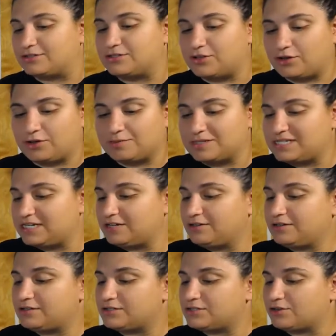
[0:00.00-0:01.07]
So your
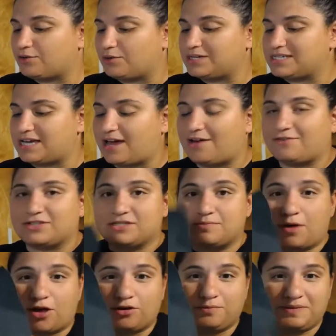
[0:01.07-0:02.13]
materials, you're going to have a
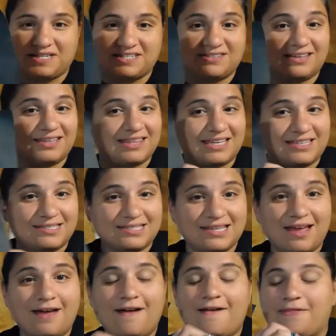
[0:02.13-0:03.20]
smaller piece like this.
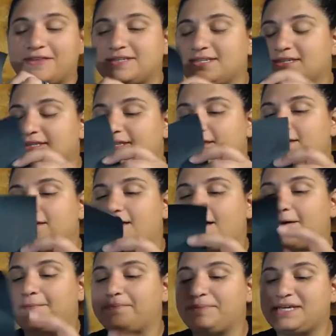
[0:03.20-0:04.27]
This is the
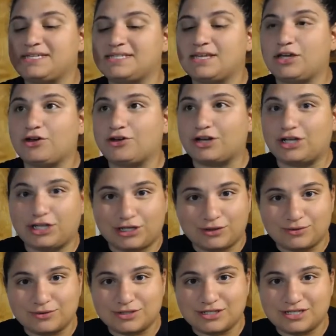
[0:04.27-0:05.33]
um, piece that you're going to
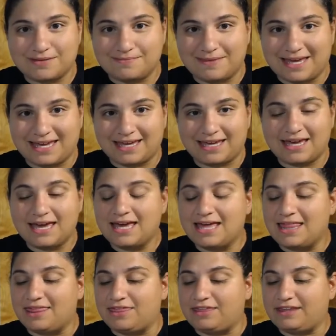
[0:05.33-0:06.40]
use to make
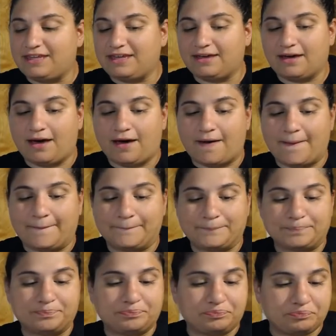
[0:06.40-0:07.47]
the
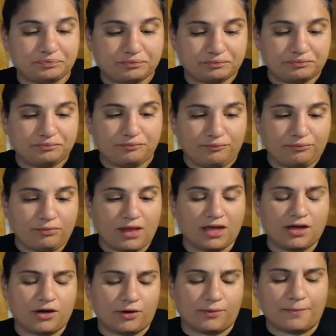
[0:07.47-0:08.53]
um,
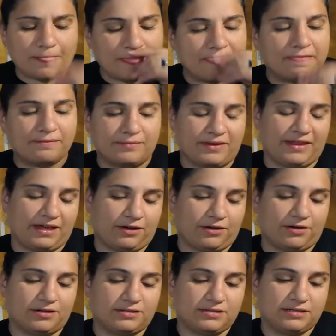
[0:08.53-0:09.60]
oh, are they
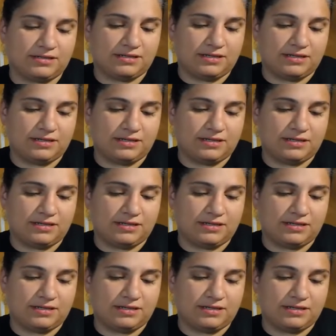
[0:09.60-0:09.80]
called?